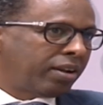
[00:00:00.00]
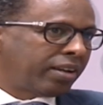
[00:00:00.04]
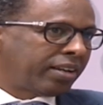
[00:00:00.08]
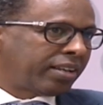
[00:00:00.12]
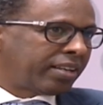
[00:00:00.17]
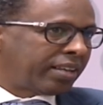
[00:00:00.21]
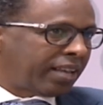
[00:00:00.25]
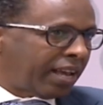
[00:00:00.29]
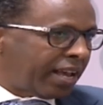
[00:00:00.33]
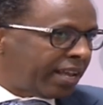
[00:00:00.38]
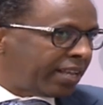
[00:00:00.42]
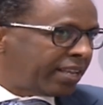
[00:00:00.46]

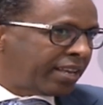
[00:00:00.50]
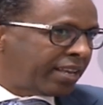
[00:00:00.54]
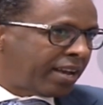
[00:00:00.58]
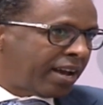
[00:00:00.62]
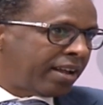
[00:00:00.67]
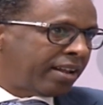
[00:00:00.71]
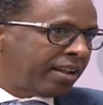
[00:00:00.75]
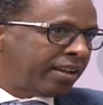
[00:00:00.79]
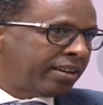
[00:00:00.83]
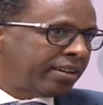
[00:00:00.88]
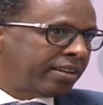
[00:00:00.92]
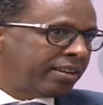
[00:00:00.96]

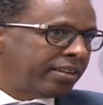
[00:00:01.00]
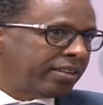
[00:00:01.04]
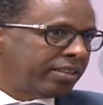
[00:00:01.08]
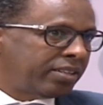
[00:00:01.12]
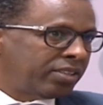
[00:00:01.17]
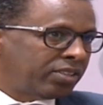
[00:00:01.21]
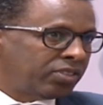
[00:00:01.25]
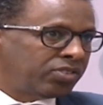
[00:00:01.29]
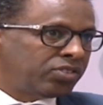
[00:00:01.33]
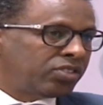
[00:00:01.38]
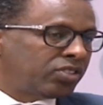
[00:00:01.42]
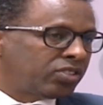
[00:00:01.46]
Kenyan
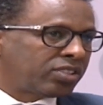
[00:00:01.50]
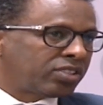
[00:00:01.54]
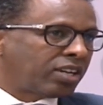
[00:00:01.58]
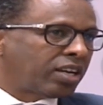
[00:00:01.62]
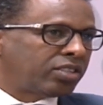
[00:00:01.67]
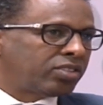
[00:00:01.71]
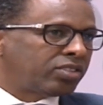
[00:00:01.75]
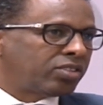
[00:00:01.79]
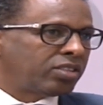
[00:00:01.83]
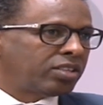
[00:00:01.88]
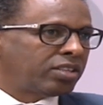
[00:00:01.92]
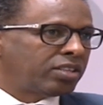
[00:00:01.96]
in this
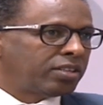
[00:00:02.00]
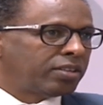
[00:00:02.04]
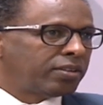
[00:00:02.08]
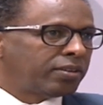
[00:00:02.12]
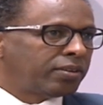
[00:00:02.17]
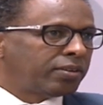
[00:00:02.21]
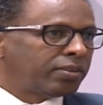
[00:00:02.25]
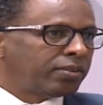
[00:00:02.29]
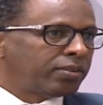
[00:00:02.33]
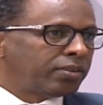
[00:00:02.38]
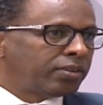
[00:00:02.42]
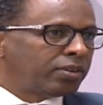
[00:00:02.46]
country,
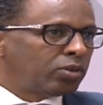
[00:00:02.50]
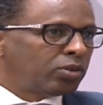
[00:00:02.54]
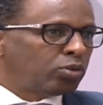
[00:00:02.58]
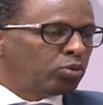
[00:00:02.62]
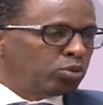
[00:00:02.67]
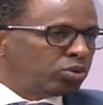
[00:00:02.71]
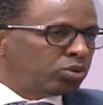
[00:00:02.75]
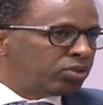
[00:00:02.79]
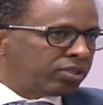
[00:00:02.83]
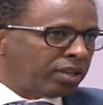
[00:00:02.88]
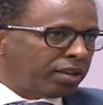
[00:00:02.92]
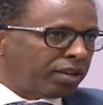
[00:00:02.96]
who
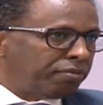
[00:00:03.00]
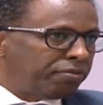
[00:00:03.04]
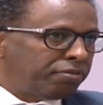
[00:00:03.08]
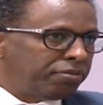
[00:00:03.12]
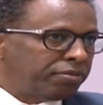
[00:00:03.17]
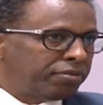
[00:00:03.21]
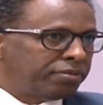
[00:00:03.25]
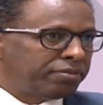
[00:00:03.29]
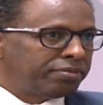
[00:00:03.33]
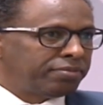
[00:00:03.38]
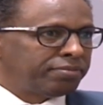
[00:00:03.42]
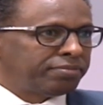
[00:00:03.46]
is
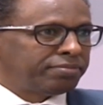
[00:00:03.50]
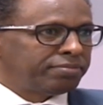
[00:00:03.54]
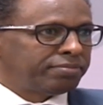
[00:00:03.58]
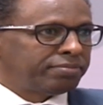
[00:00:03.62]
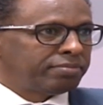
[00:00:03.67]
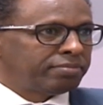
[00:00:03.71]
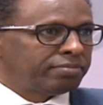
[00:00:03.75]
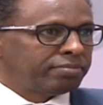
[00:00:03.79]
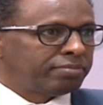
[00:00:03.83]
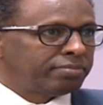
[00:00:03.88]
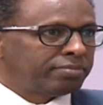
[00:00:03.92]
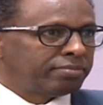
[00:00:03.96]
safe?
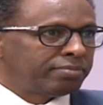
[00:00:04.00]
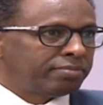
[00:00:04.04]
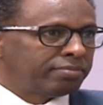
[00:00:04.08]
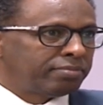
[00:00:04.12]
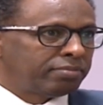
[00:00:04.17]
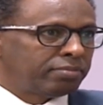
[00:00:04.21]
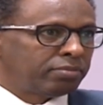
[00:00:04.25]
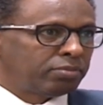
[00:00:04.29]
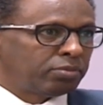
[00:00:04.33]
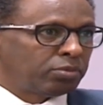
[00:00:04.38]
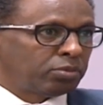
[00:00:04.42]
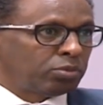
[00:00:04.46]

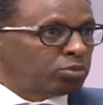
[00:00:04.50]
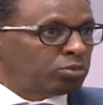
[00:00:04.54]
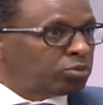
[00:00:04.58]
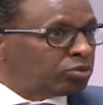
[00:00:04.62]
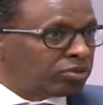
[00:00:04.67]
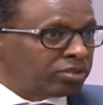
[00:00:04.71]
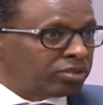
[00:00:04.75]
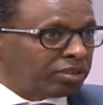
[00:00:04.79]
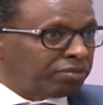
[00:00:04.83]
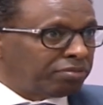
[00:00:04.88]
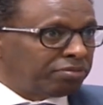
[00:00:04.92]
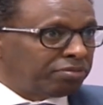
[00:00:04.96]
Who is
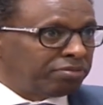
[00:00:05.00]
safe?